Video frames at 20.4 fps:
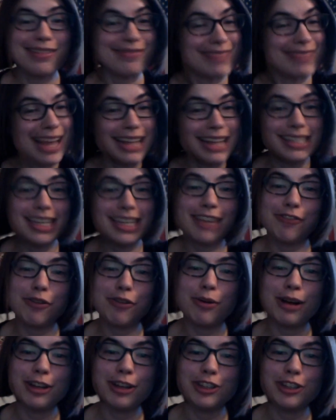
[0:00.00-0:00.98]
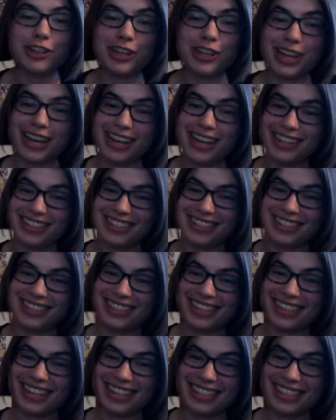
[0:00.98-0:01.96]
Thanks again for watching, and
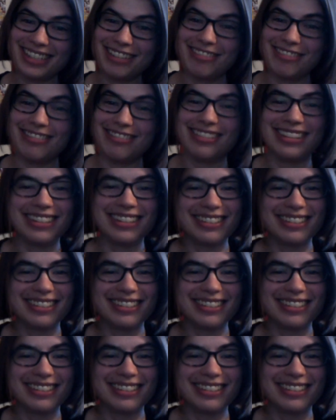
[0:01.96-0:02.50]
see you soon.